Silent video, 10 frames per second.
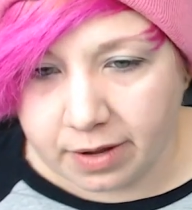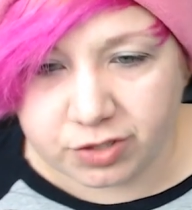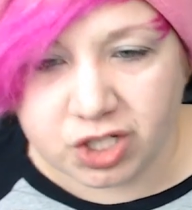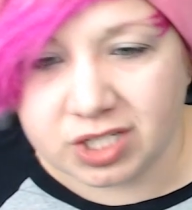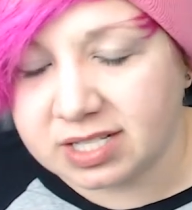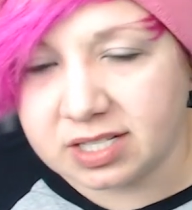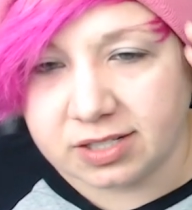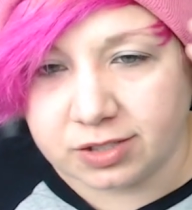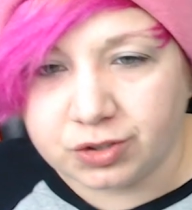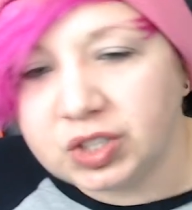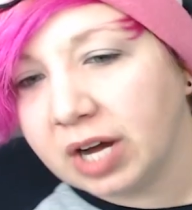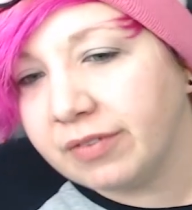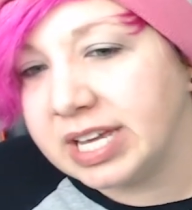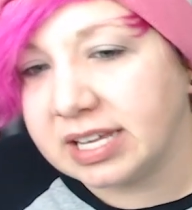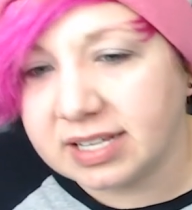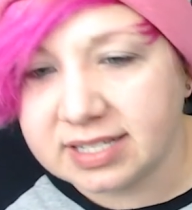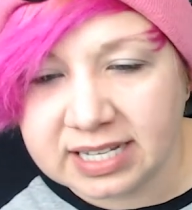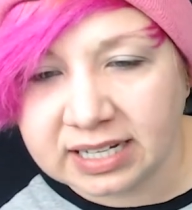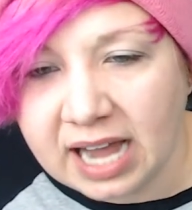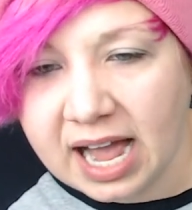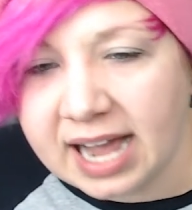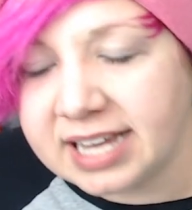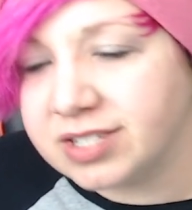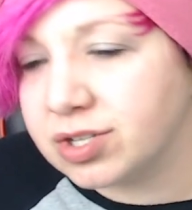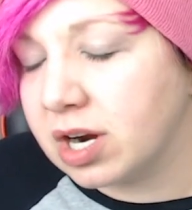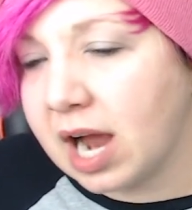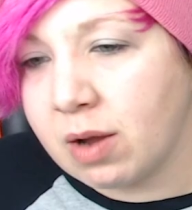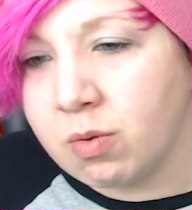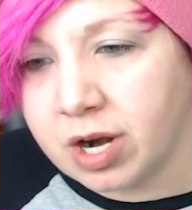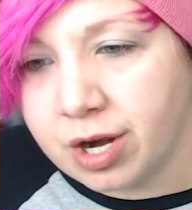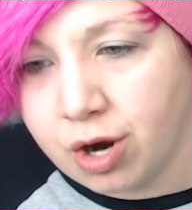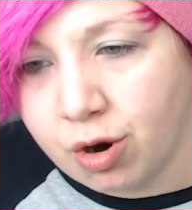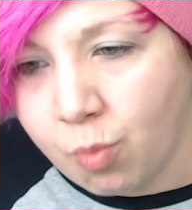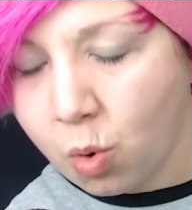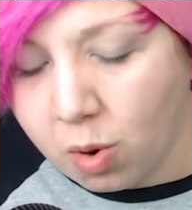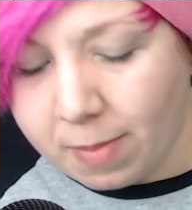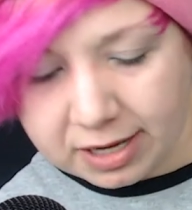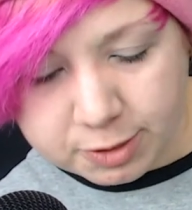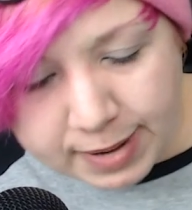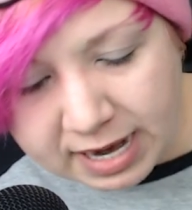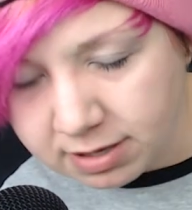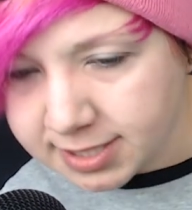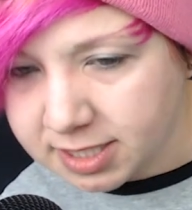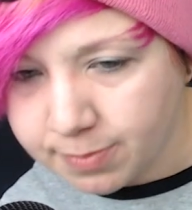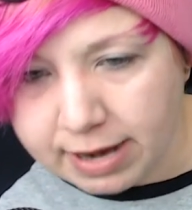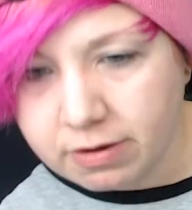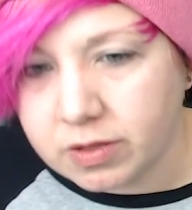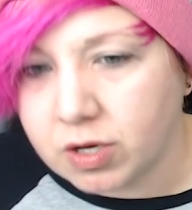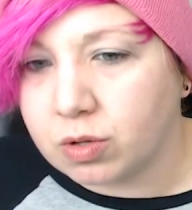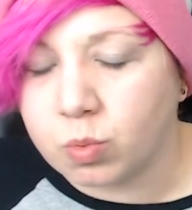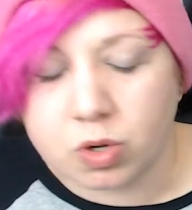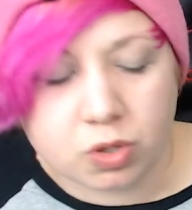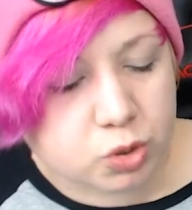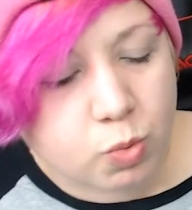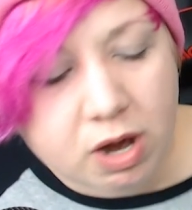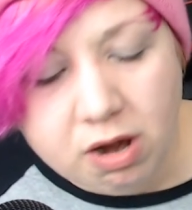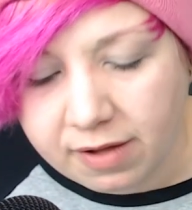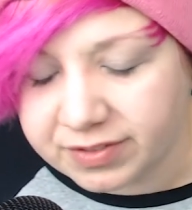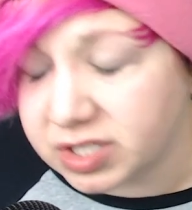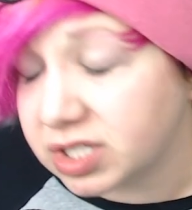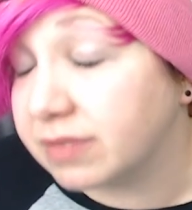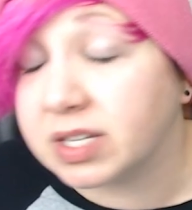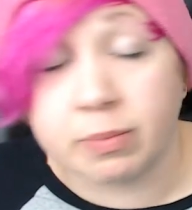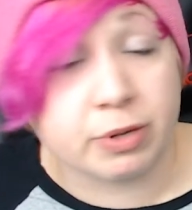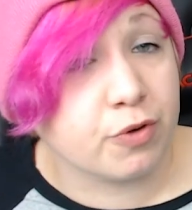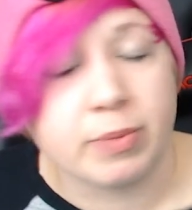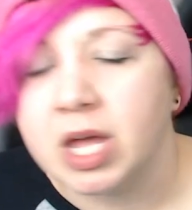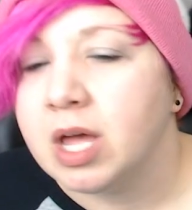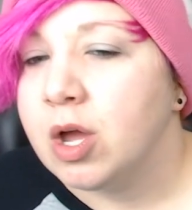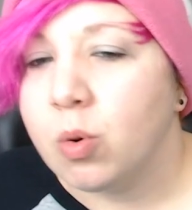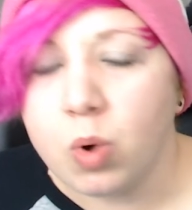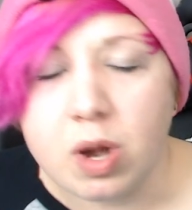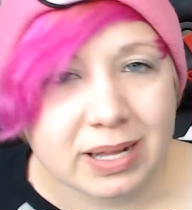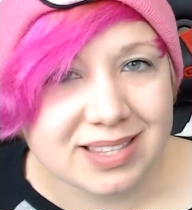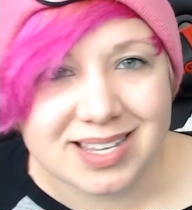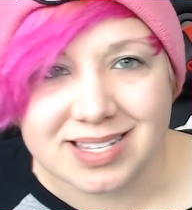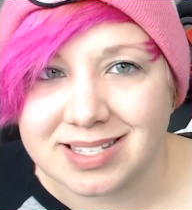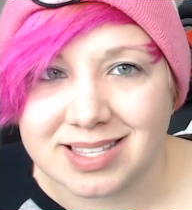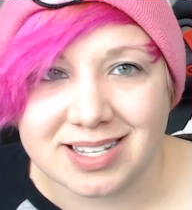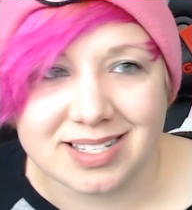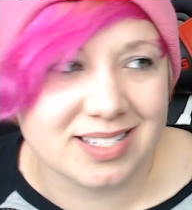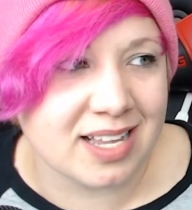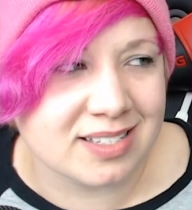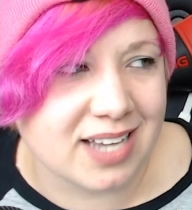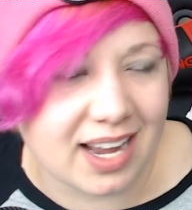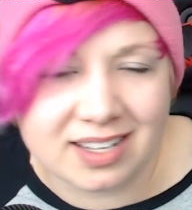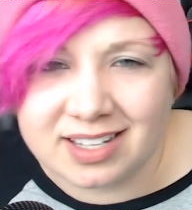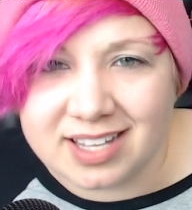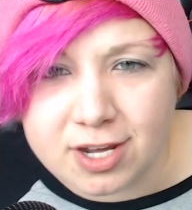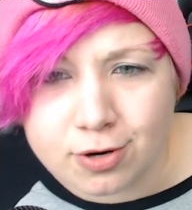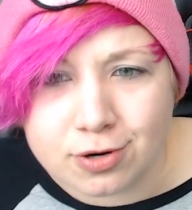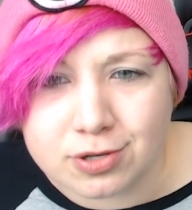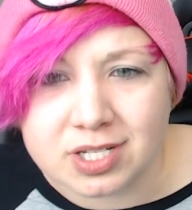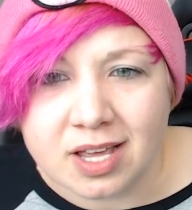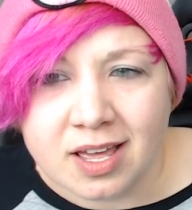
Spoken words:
Just loving Zenkaiger. I want to know more about his parents, the parallel worlds, where all this stuff's coming from. What about these Sentai gears?